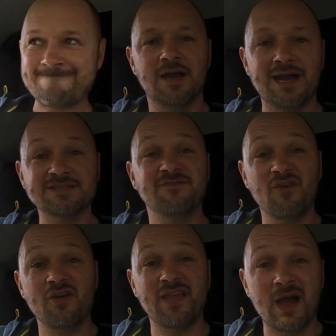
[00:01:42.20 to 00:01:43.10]
I had to
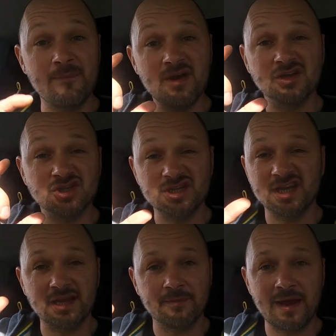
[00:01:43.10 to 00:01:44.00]
find that immersion
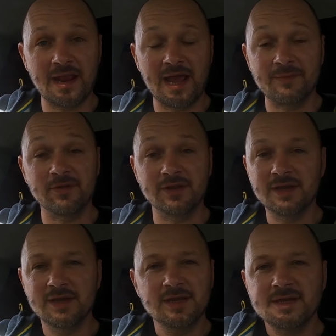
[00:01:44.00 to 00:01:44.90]
heater element.
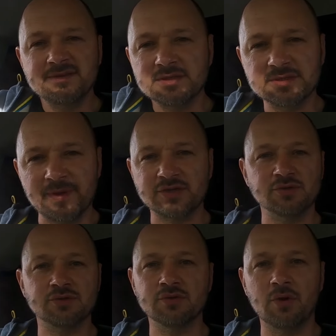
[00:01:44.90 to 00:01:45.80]
It was a special
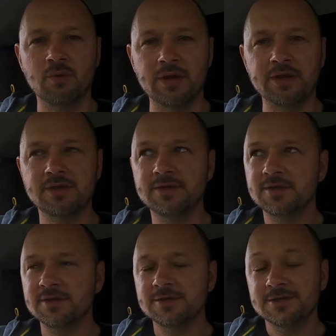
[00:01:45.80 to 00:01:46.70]
sort of one.
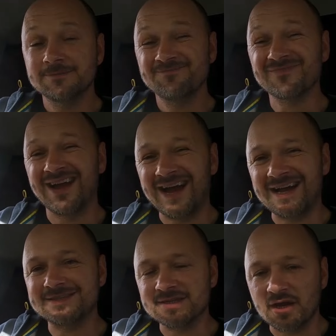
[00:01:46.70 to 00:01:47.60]
I
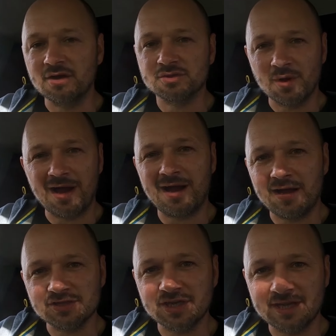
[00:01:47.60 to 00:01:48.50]
had to go to our
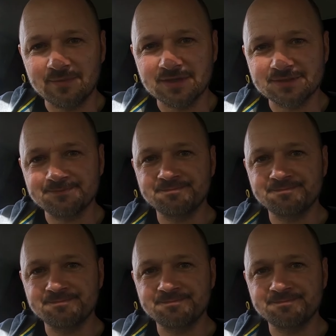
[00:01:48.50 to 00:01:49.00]
arch enemies,